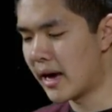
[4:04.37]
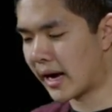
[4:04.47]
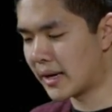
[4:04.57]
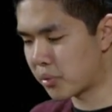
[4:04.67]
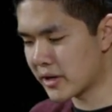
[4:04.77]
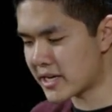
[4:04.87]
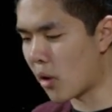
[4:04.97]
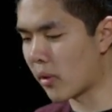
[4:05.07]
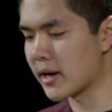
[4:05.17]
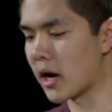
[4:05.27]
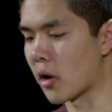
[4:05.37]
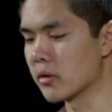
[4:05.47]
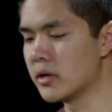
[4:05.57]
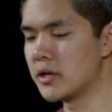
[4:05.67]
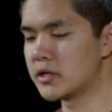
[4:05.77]
I can print out what I know
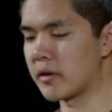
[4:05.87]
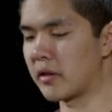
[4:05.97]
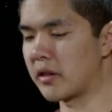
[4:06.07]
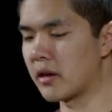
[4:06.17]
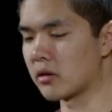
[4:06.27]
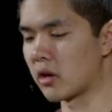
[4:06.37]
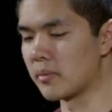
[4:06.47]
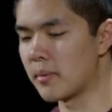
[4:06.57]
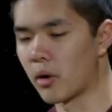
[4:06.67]
just to see it a little bit more